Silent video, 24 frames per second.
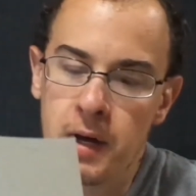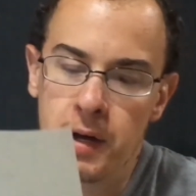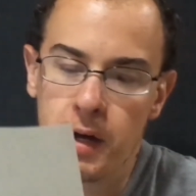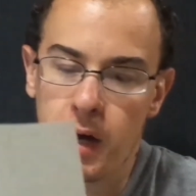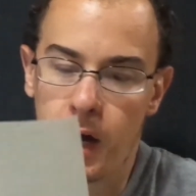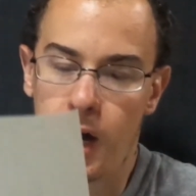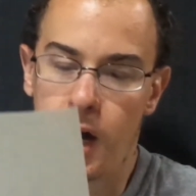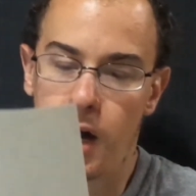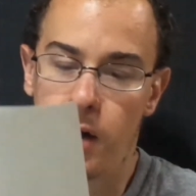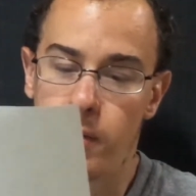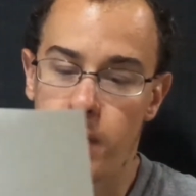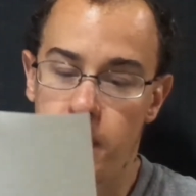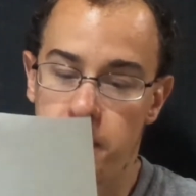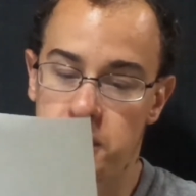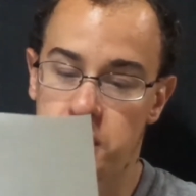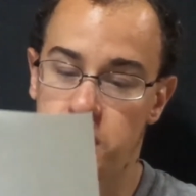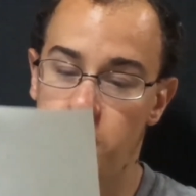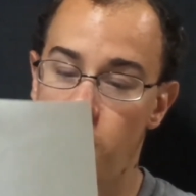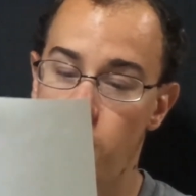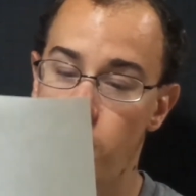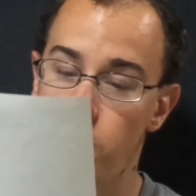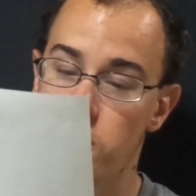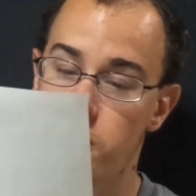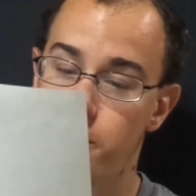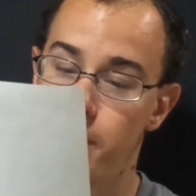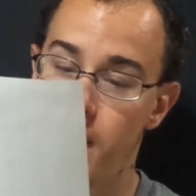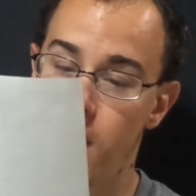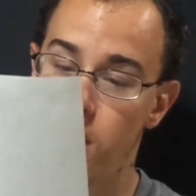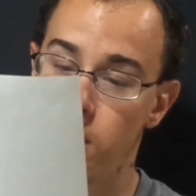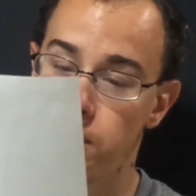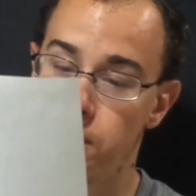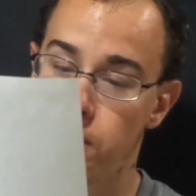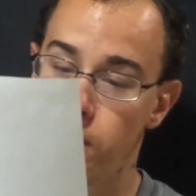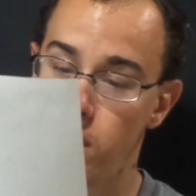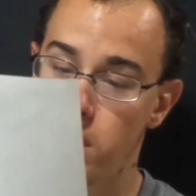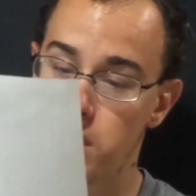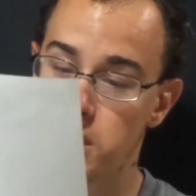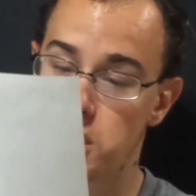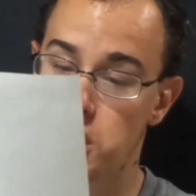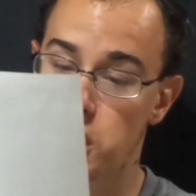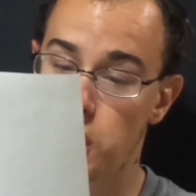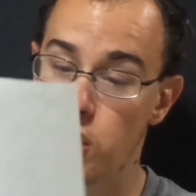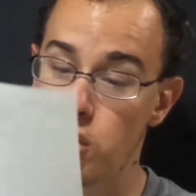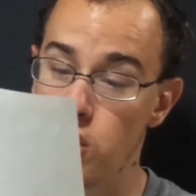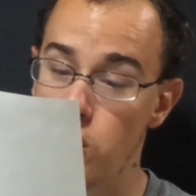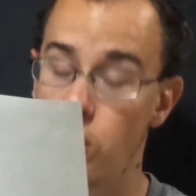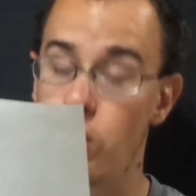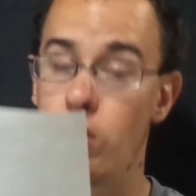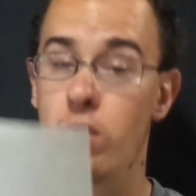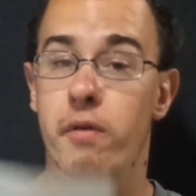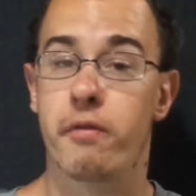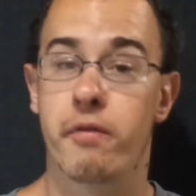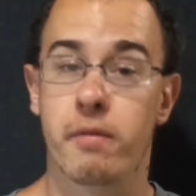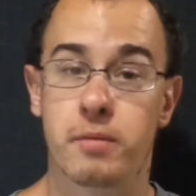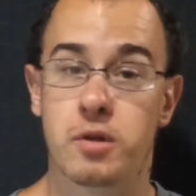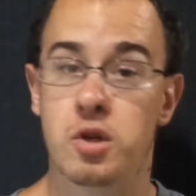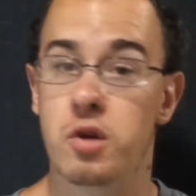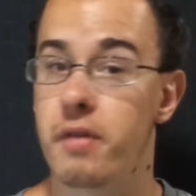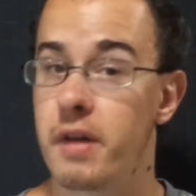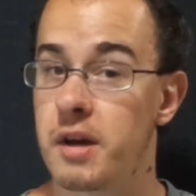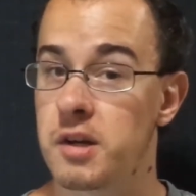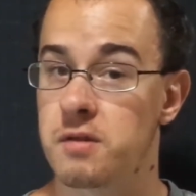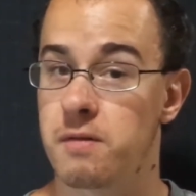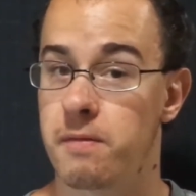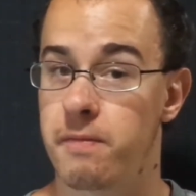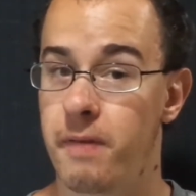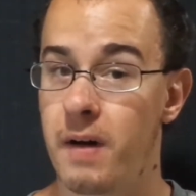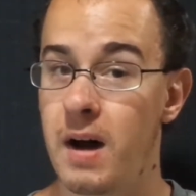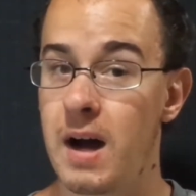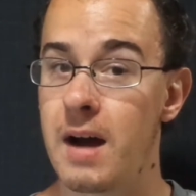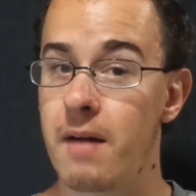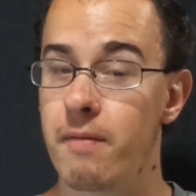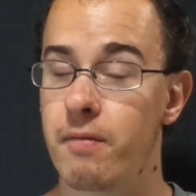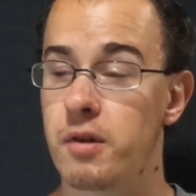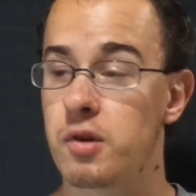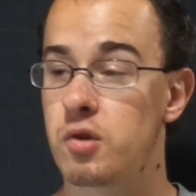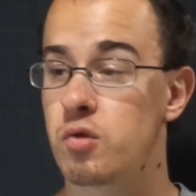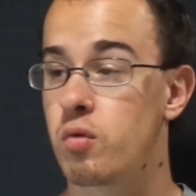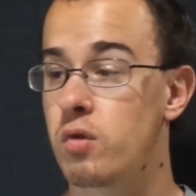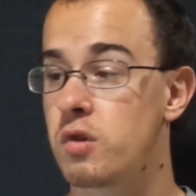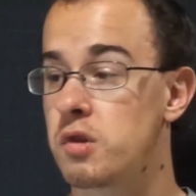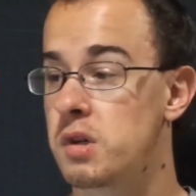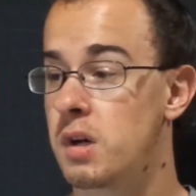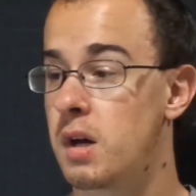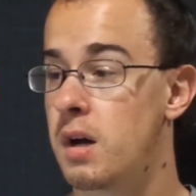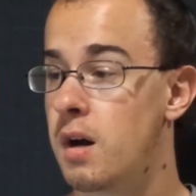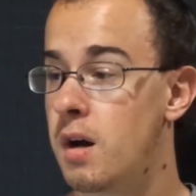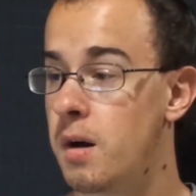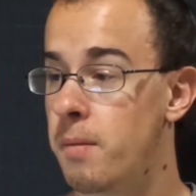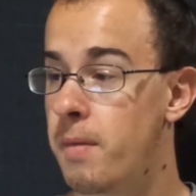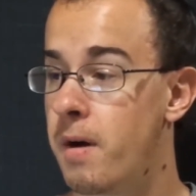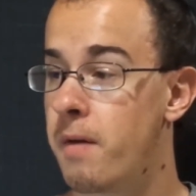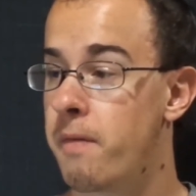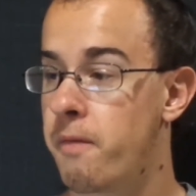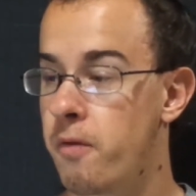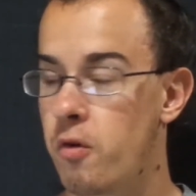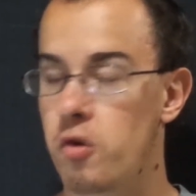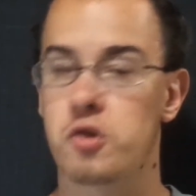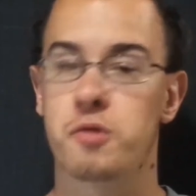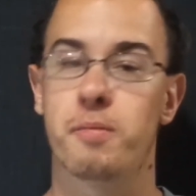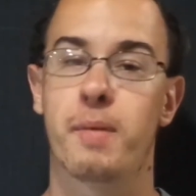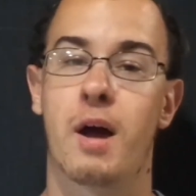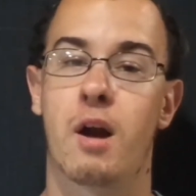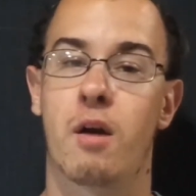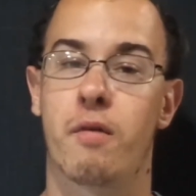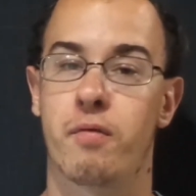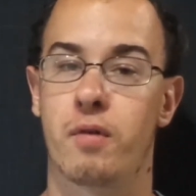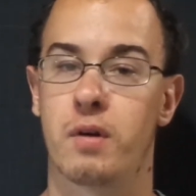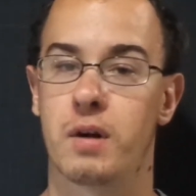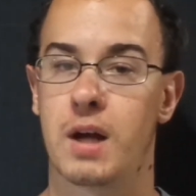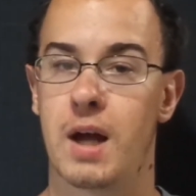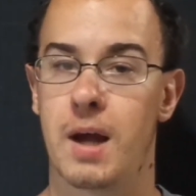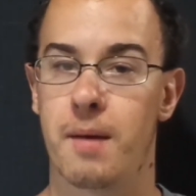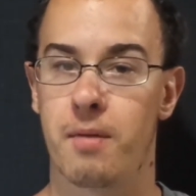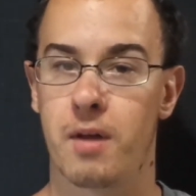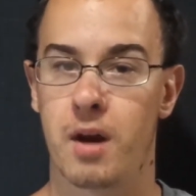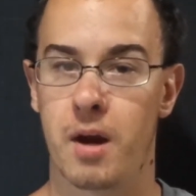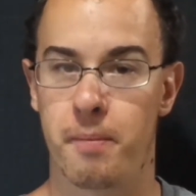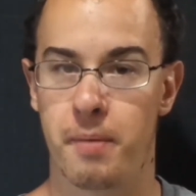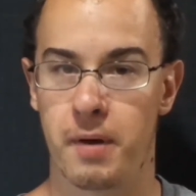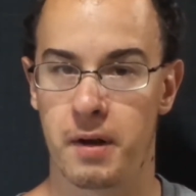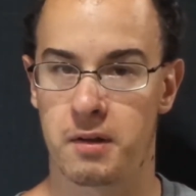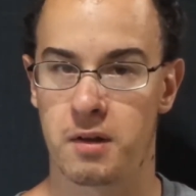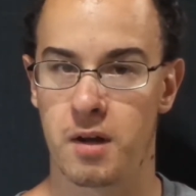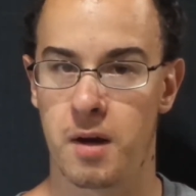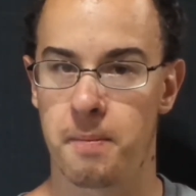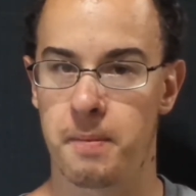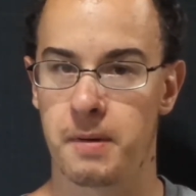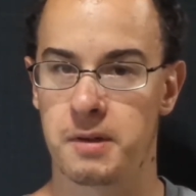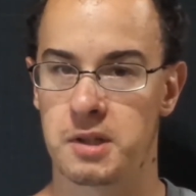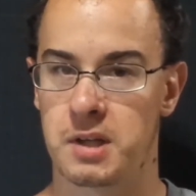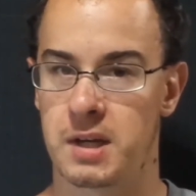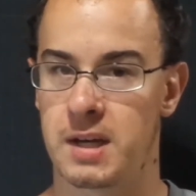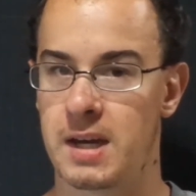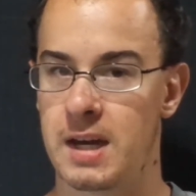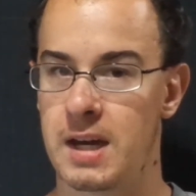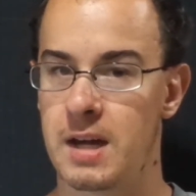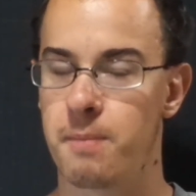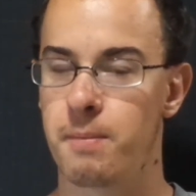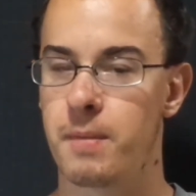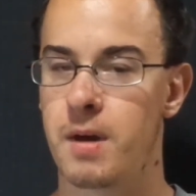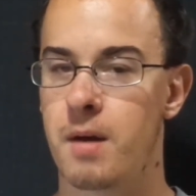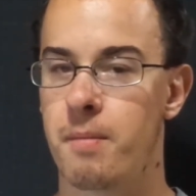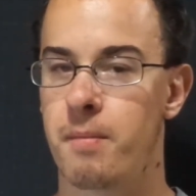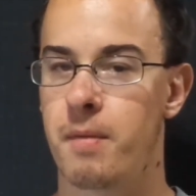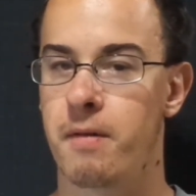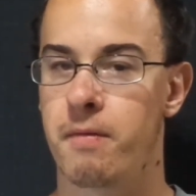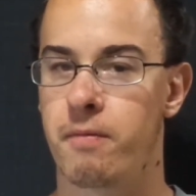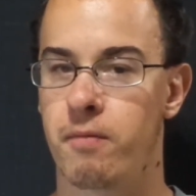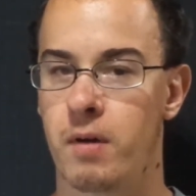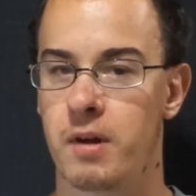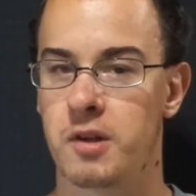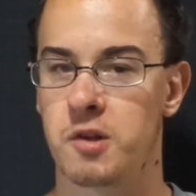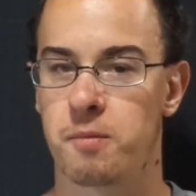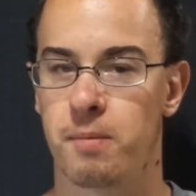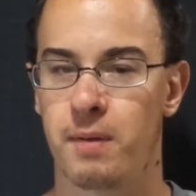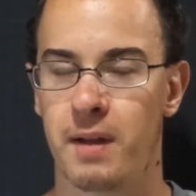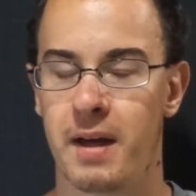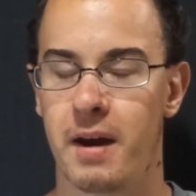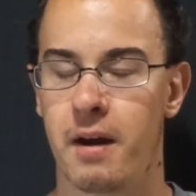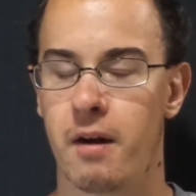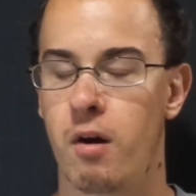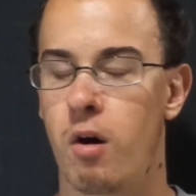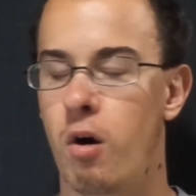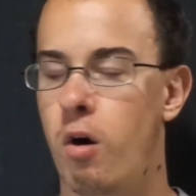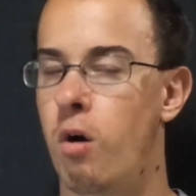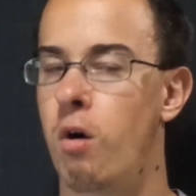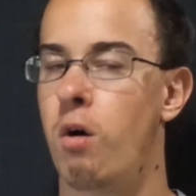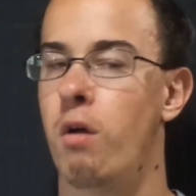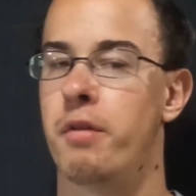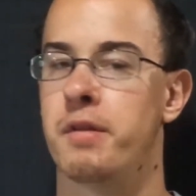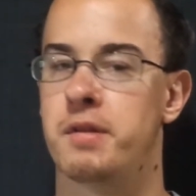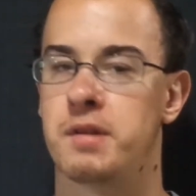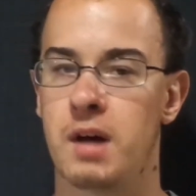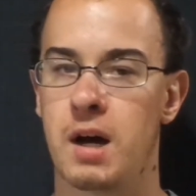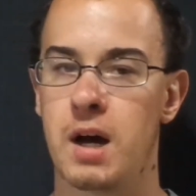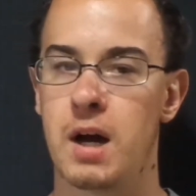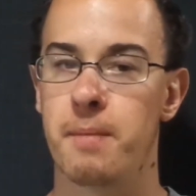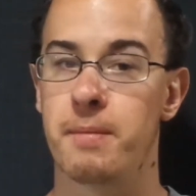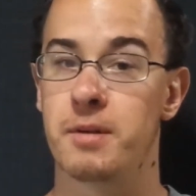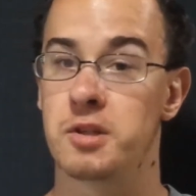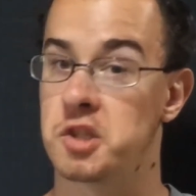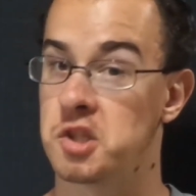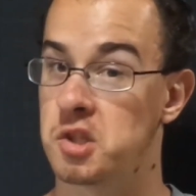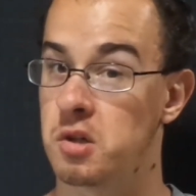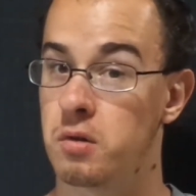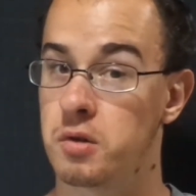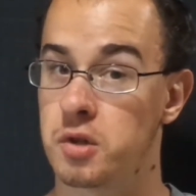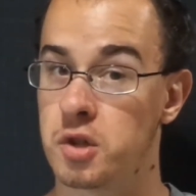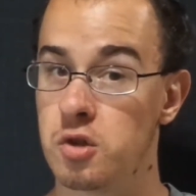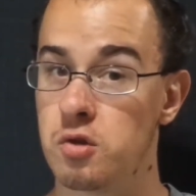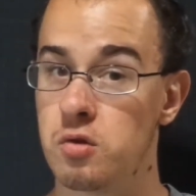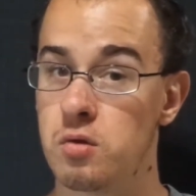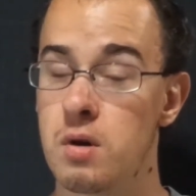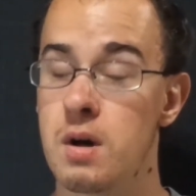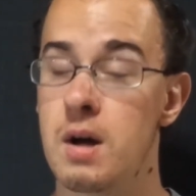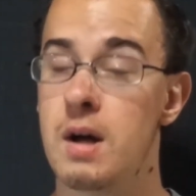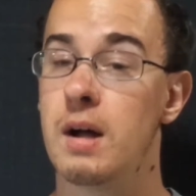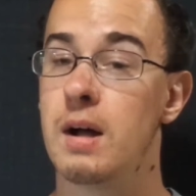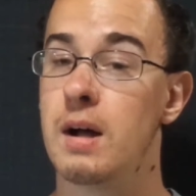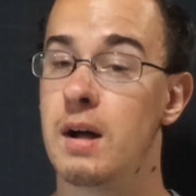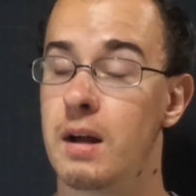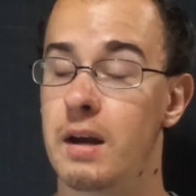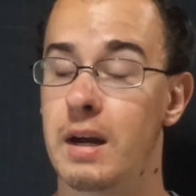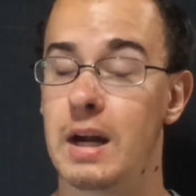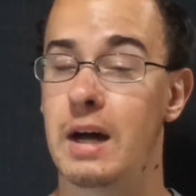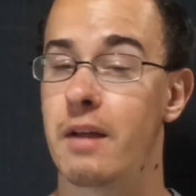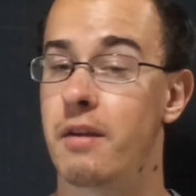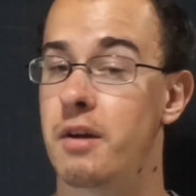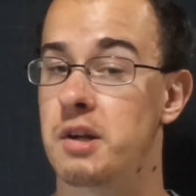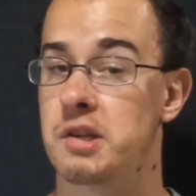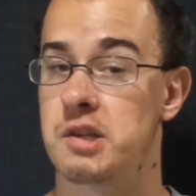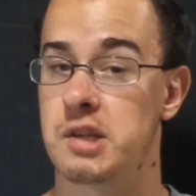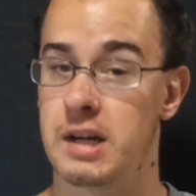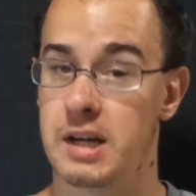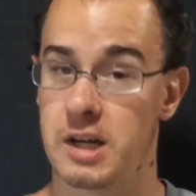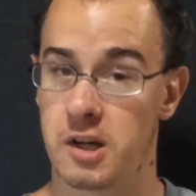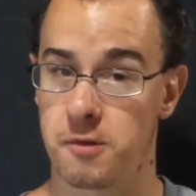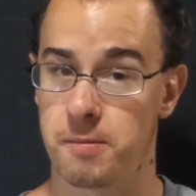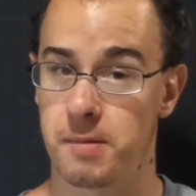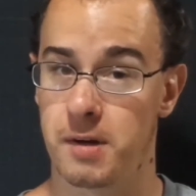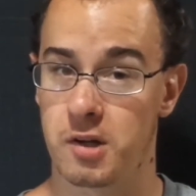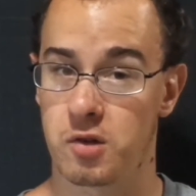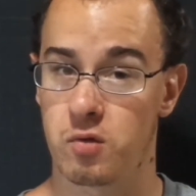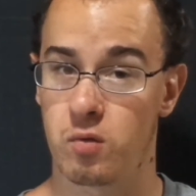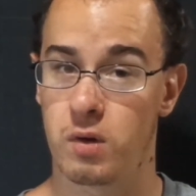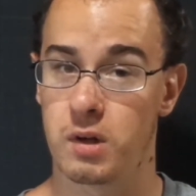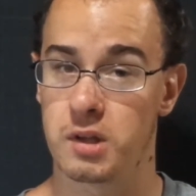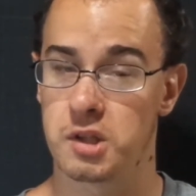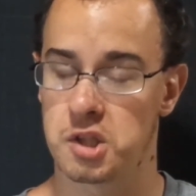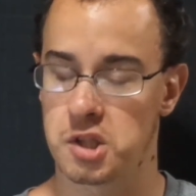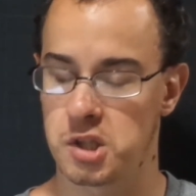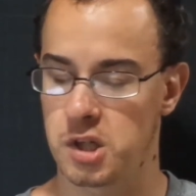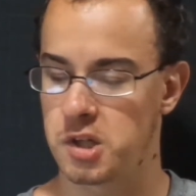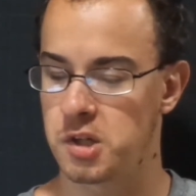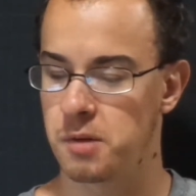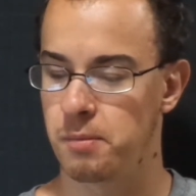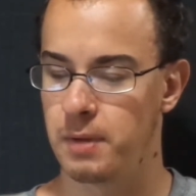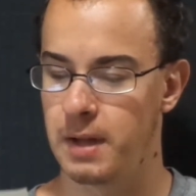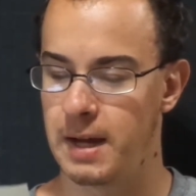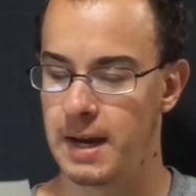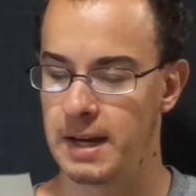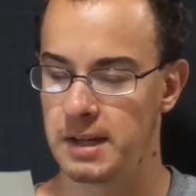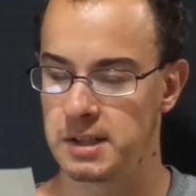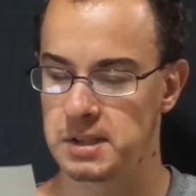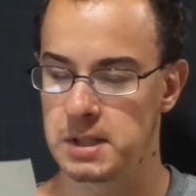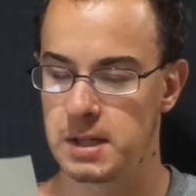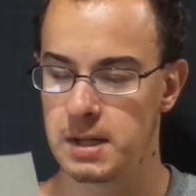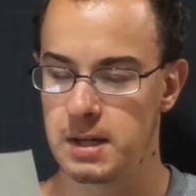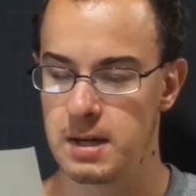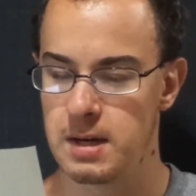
Uh, we have Star Wars Battlefront 2 from 2005. This was uh, my first Battlefront game that I picked up as a kid. Me and my friends played it all the time and still do. Now that it's on Xbox One, such a blast.